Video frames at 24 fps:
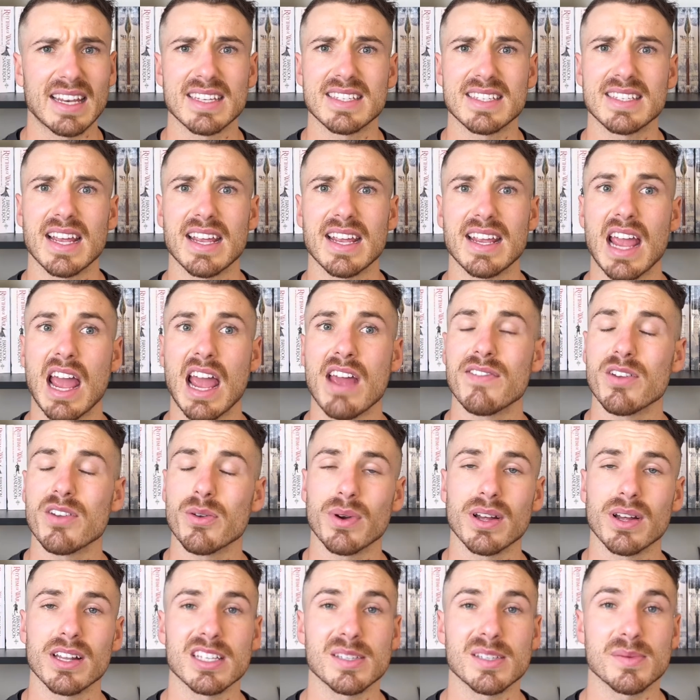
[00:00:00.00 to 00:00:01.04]
see
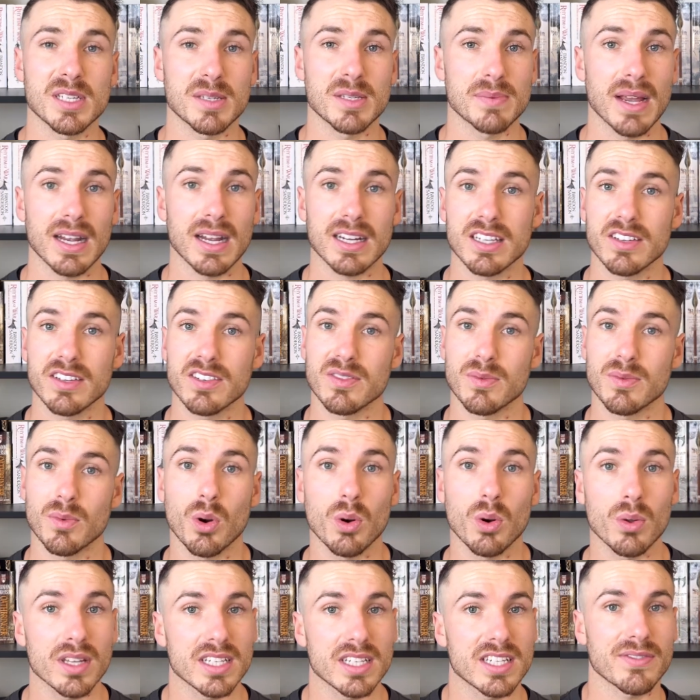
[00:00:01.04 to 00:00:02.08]
everyone's perspectives from
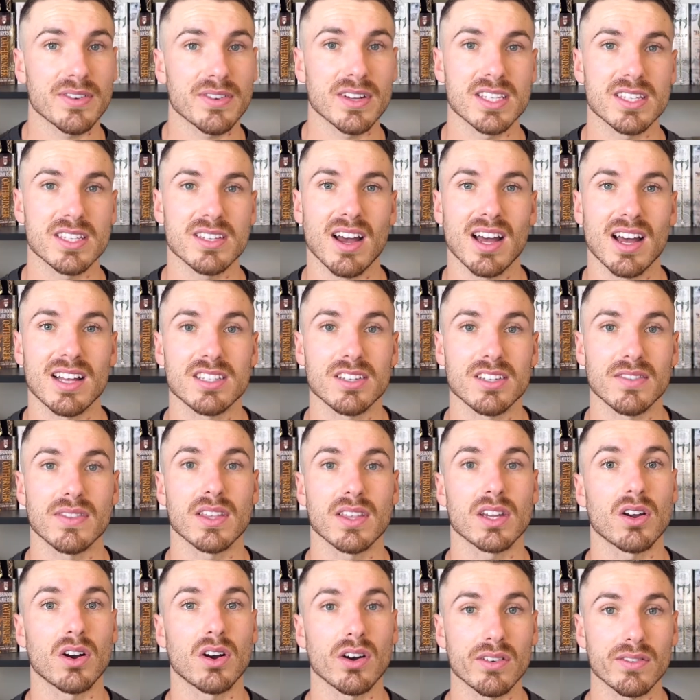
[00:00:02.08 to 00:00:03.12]
all these different sides of the
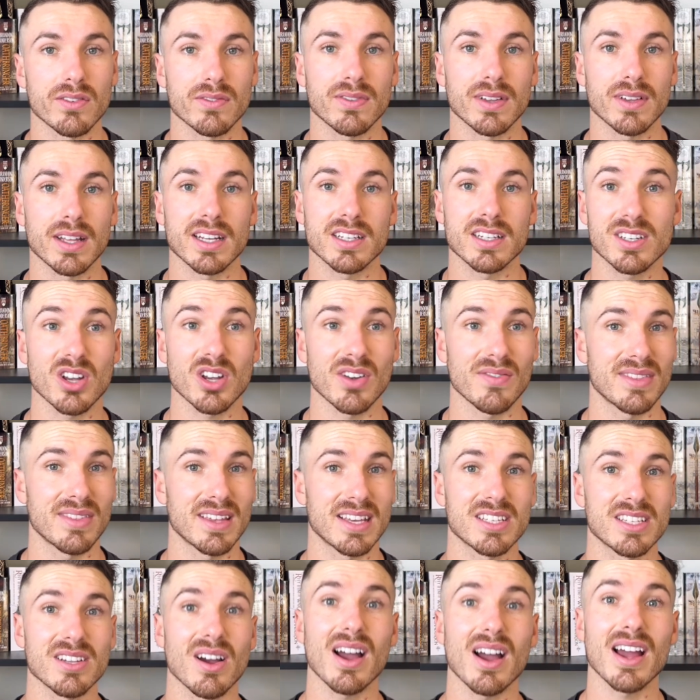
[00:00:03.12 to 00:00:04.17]
conflict over the
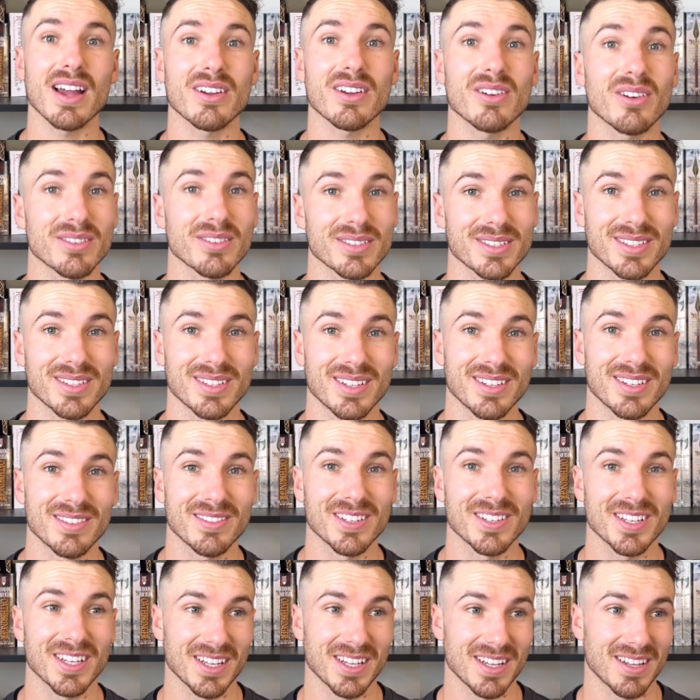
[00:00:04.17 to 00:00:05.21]
entire continent.
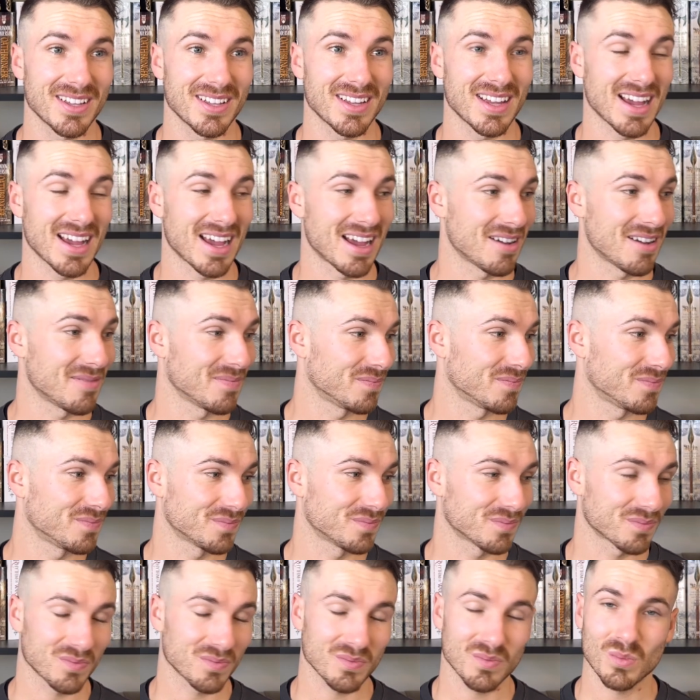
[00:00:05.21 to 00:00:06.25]
Um,
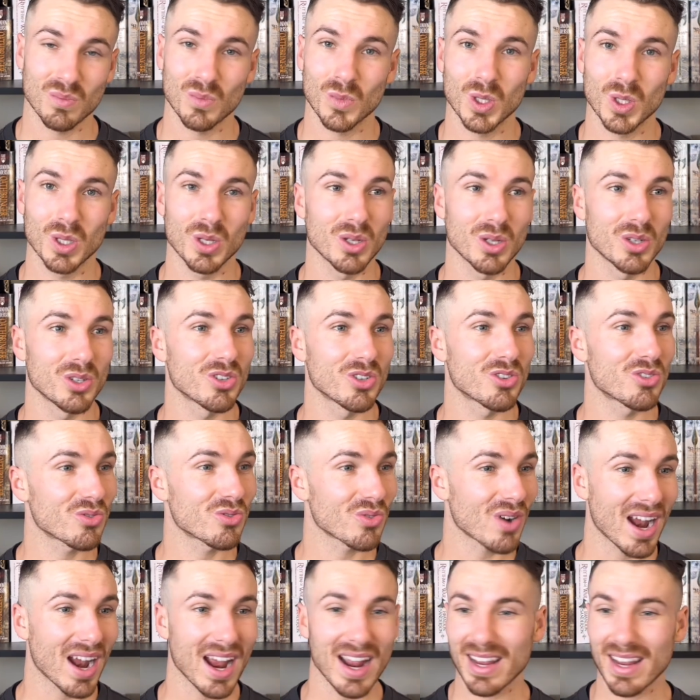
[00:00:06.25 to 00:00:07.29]

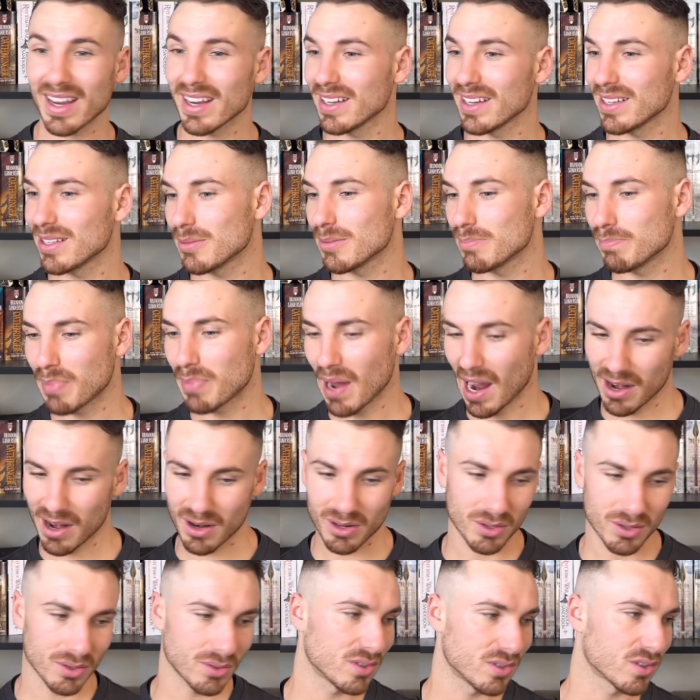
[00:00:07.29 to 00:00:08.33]
Dragons,
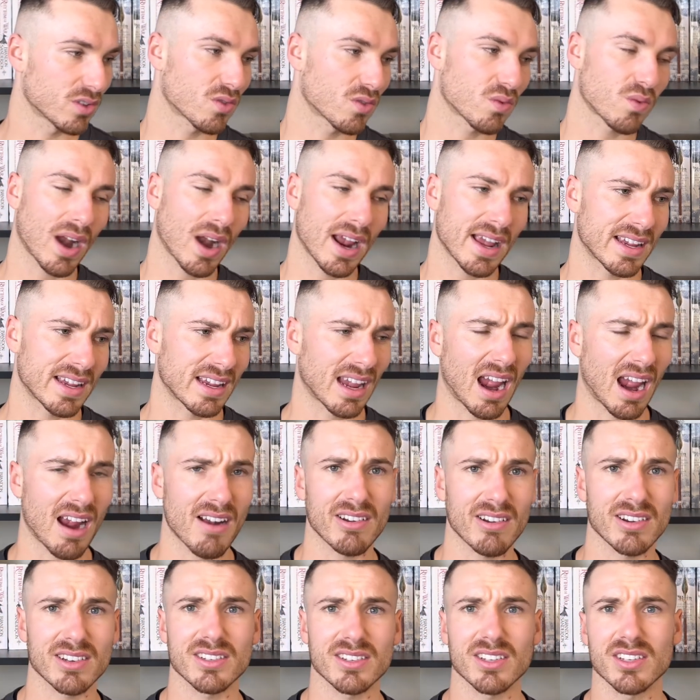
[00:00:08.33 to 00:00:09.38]
battles, great
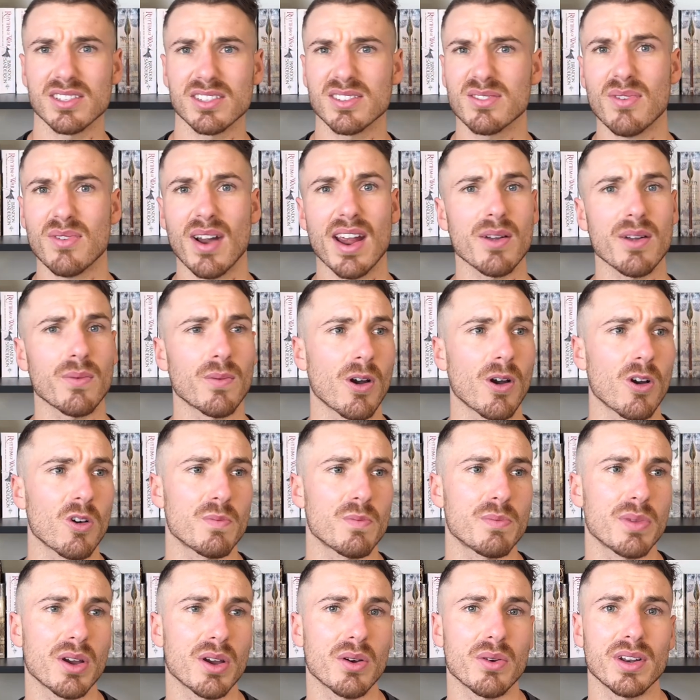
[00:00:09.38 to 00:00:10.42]
characters, great world
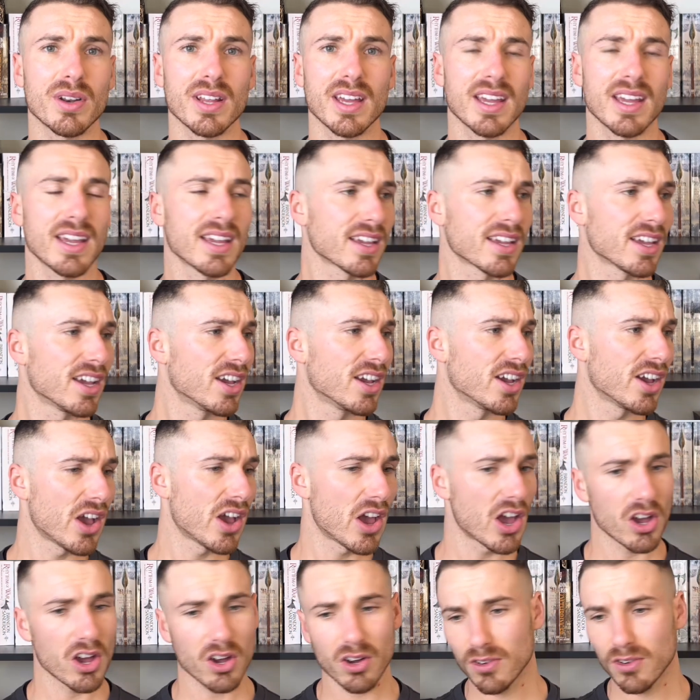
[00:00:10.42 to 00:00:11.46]
building,
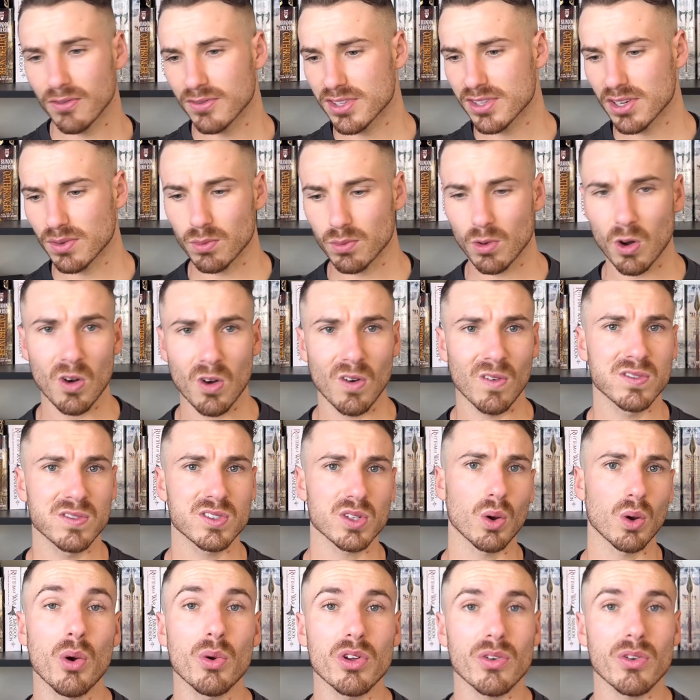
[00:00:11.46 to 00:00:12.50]
elves, dwarves,
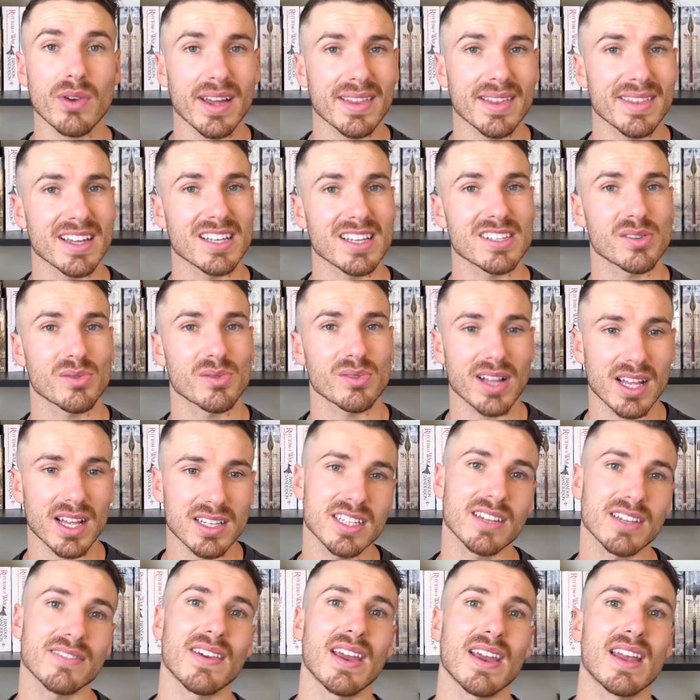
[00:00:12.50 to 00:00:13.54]
all the great things from
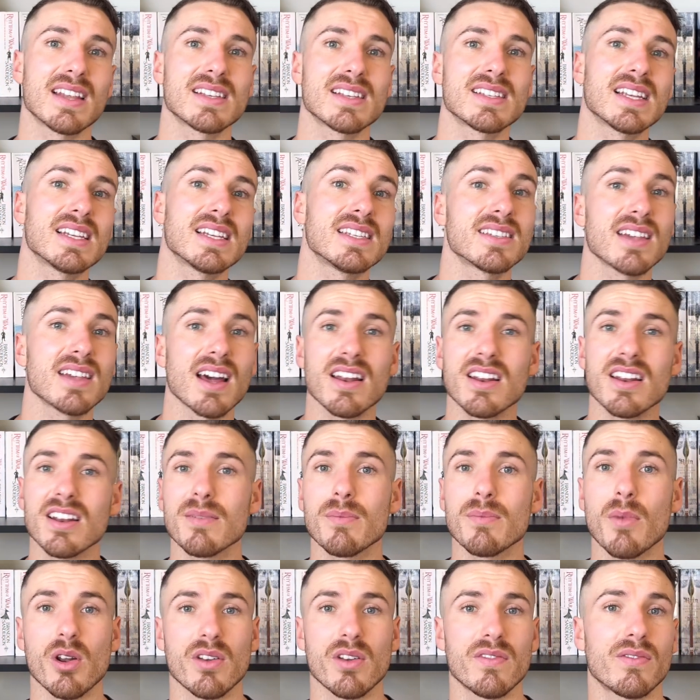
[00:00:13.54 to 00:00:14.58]
classic fantasy done in a
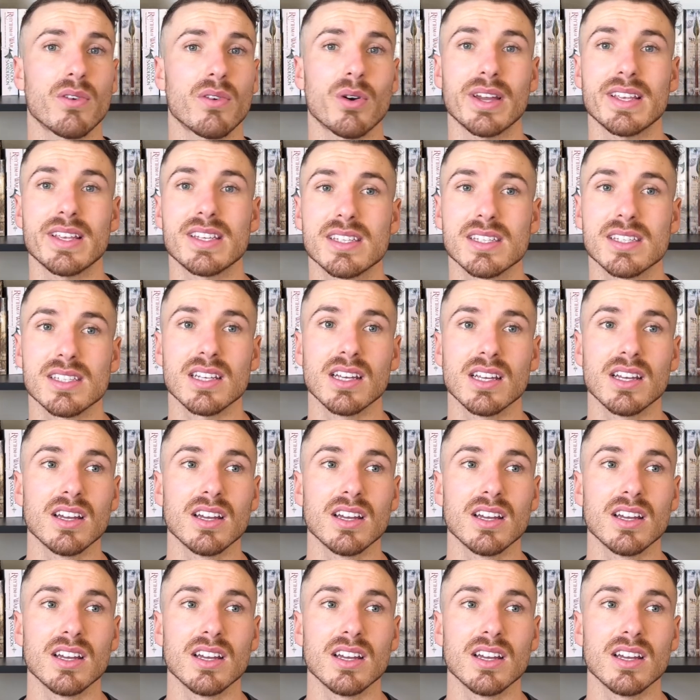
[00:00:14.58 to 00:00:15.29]
modern voice.